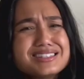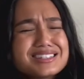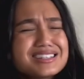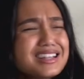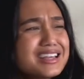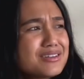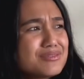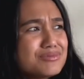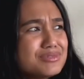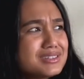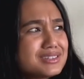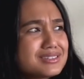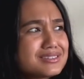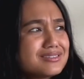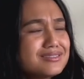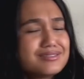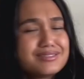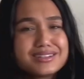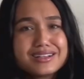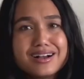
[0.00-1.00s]
is like, what's
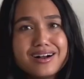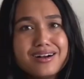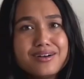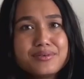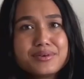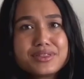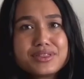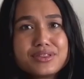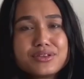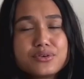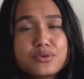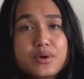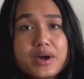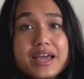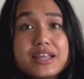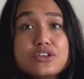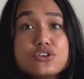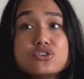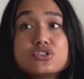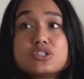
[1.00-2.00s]
going on with you?
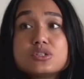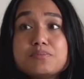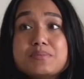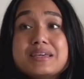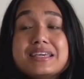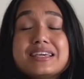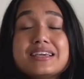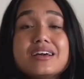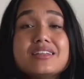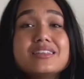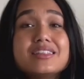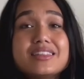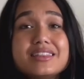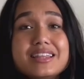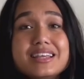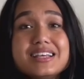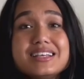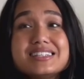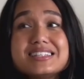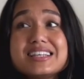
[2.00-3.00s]
And you're speaking out the
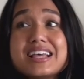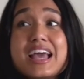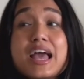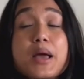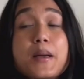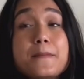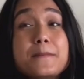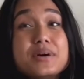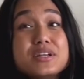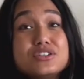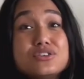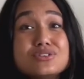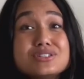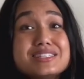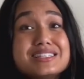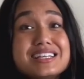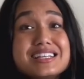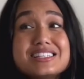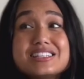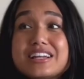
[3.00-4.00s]
things. But those
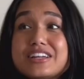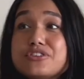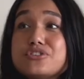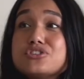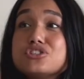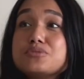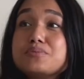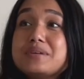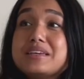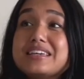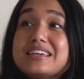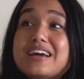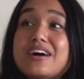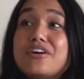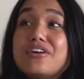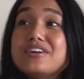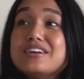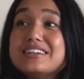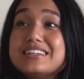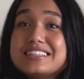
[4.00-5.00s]
things that you're speaking
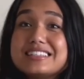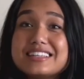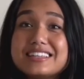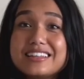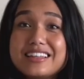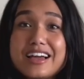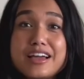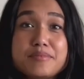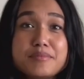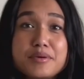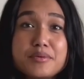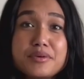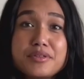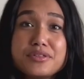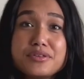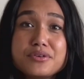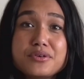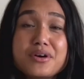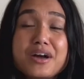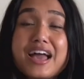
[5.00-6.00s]
out are in disalignment
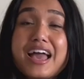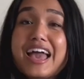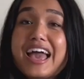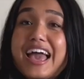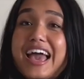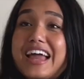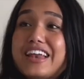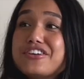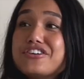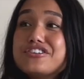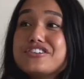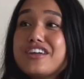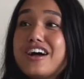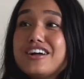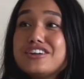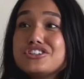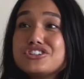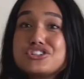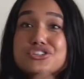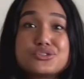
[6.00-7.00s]
with you and they're
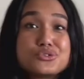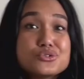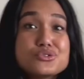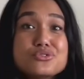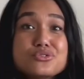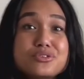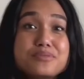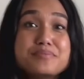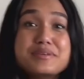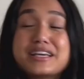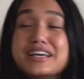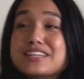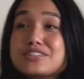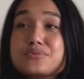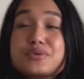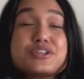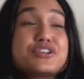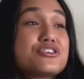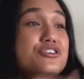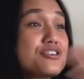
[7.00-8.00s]
not true. Because
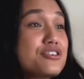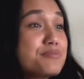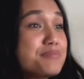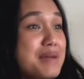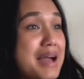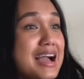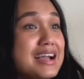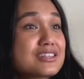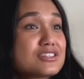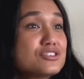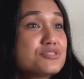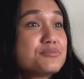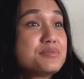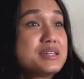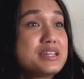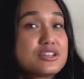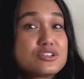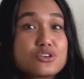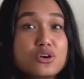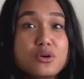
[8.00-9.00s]
when you're back to
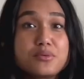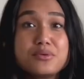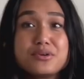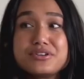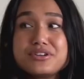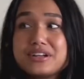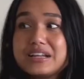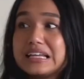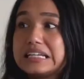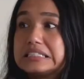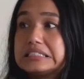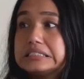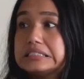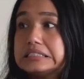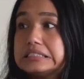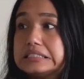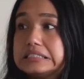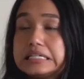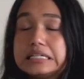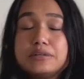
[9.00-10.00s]
being normal, you're like,
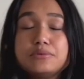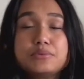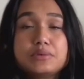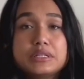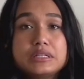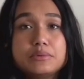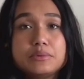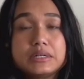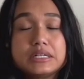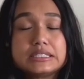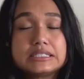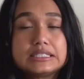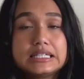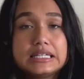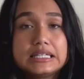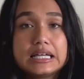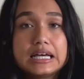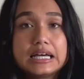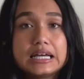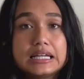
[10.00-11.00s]
ooh, I didn't really want to
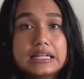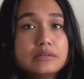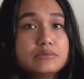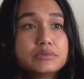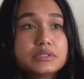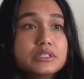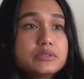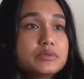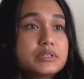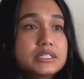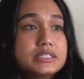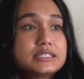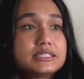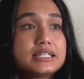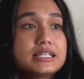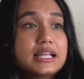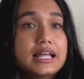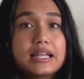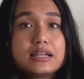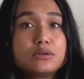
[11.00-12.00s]
say that. I didn't really want to
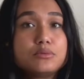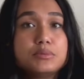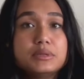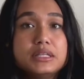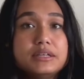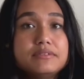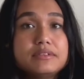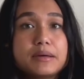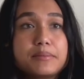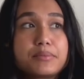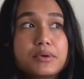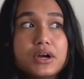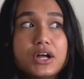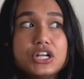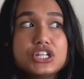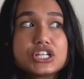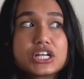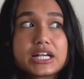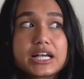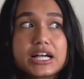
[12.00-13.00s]
say that. I don't believe in that
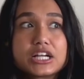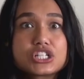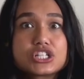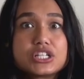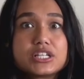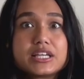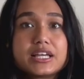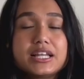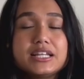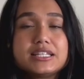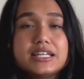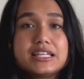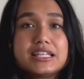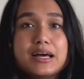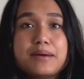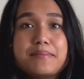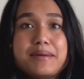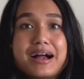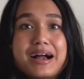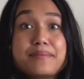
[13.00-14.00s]
project, actually. Can I take
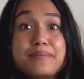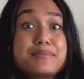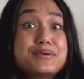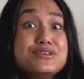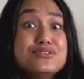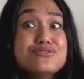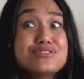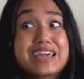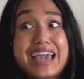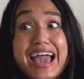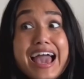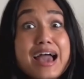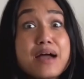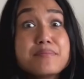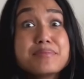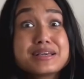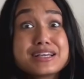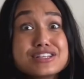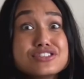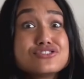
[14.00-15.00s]
that back? But you can't
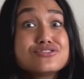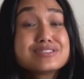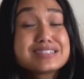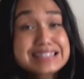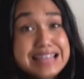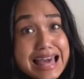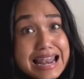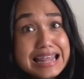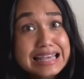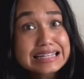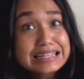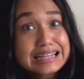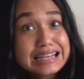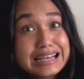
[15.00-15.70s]
because you said it.